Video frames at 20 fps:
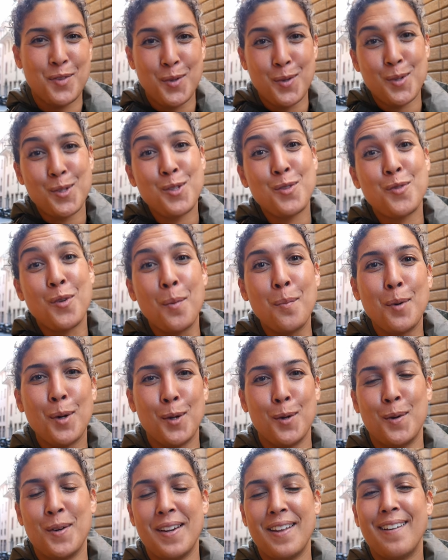foods from
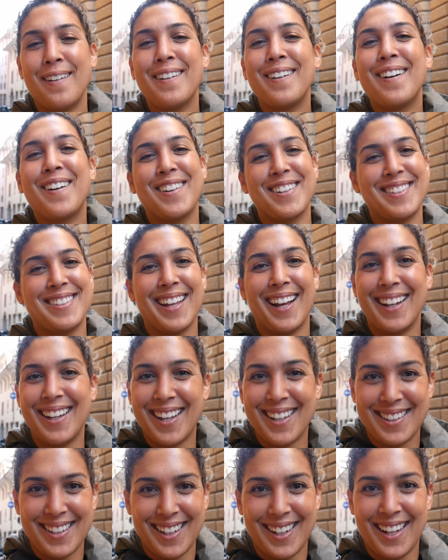Bologna are
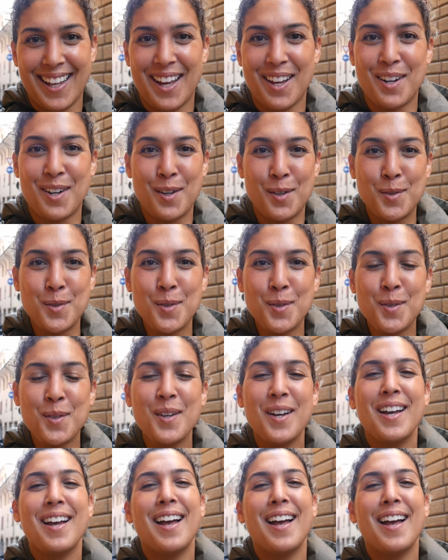tagliatelle al ragu